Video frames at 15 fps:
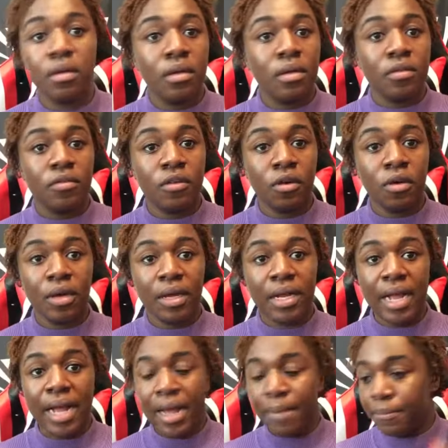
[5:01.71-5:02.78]
So it
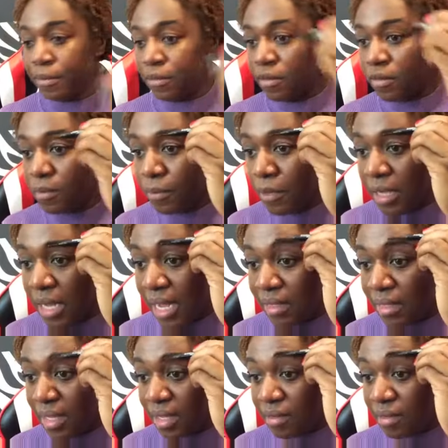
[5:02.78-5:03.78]
happens, but I think